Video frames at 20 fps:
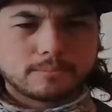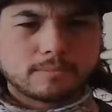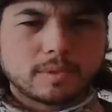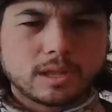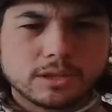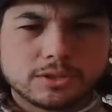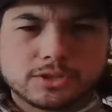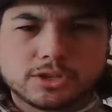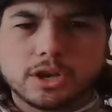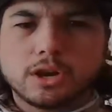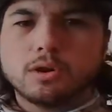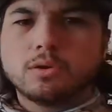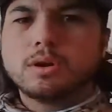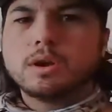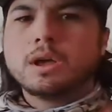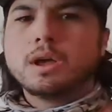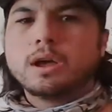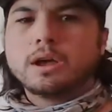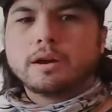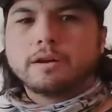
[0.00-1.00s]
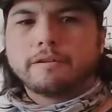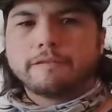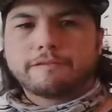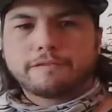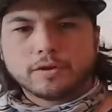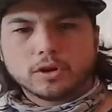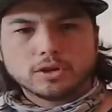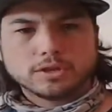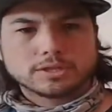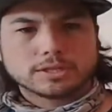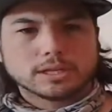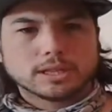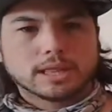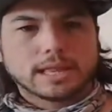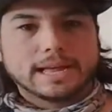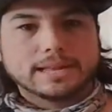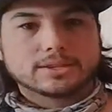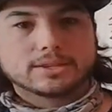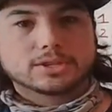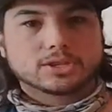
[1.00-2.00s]
So first,
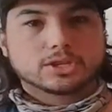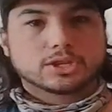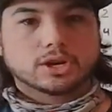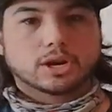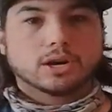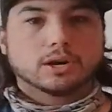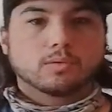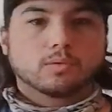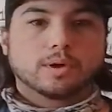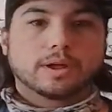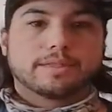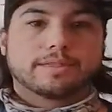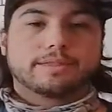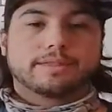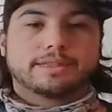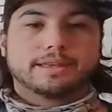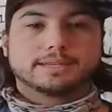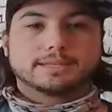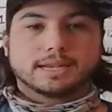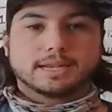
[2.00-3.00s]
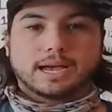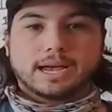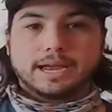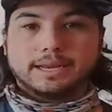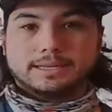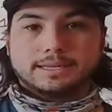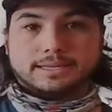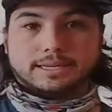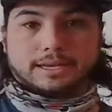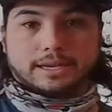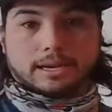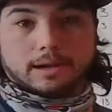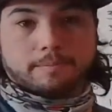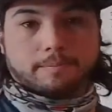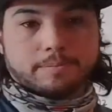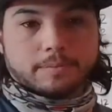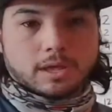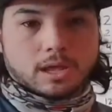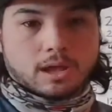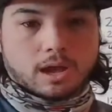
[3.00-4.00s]
let's start with this idea
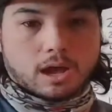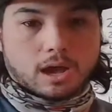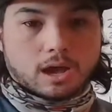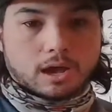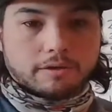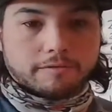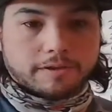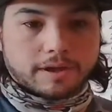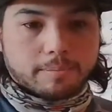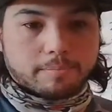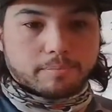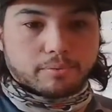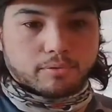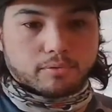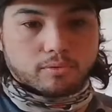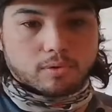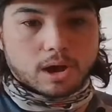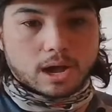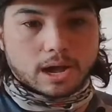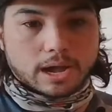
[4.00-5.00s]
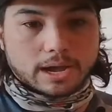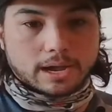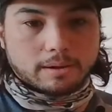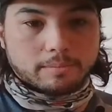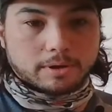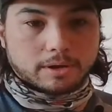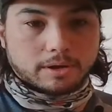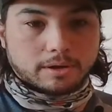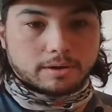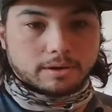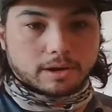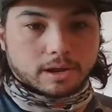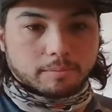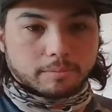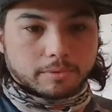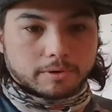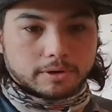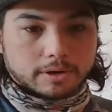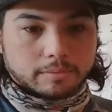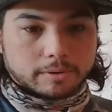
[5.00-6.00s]
of a prime
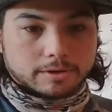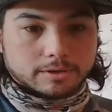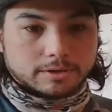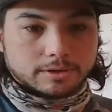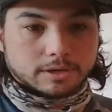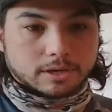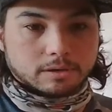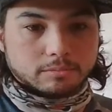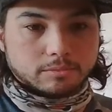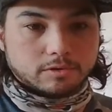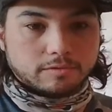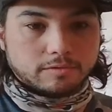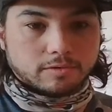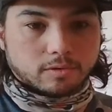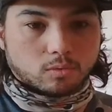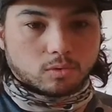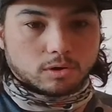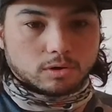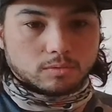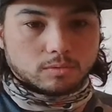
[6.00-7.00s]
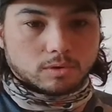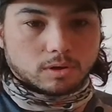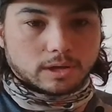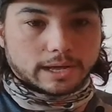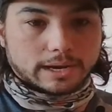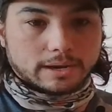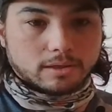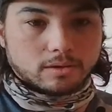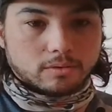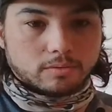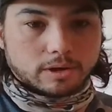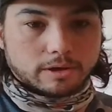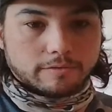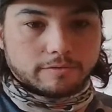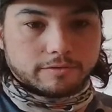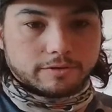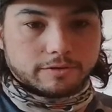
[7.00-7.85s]
number. And I'm actually going to move the word wall out of the way for